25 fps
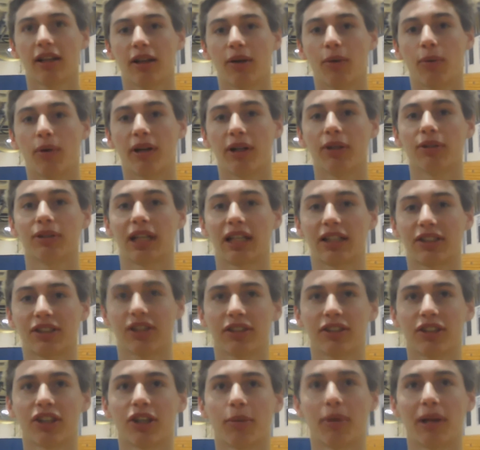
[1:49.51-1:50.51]
where he was actually a
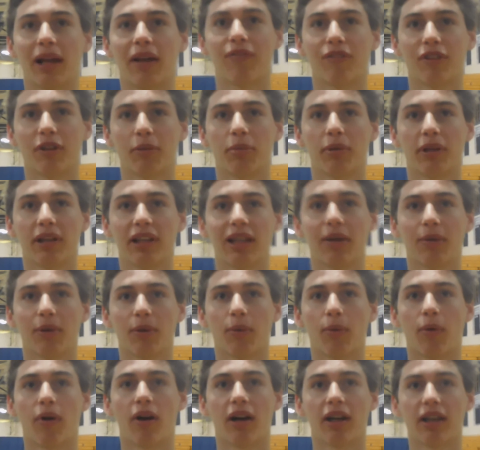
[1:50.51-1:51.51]
tournament MVP that we
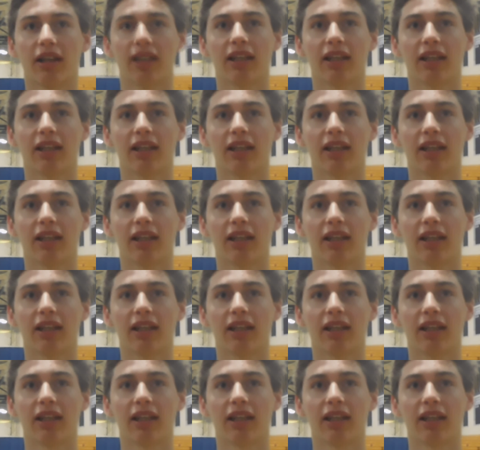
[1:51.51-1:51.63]
won.